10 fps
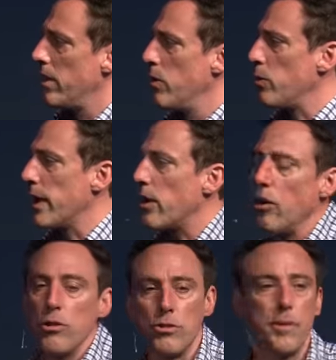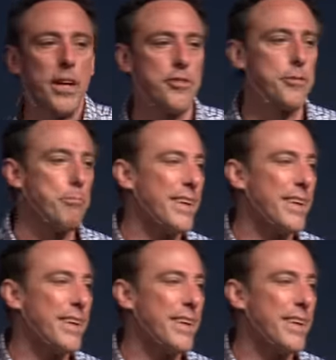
who like owes them a hundred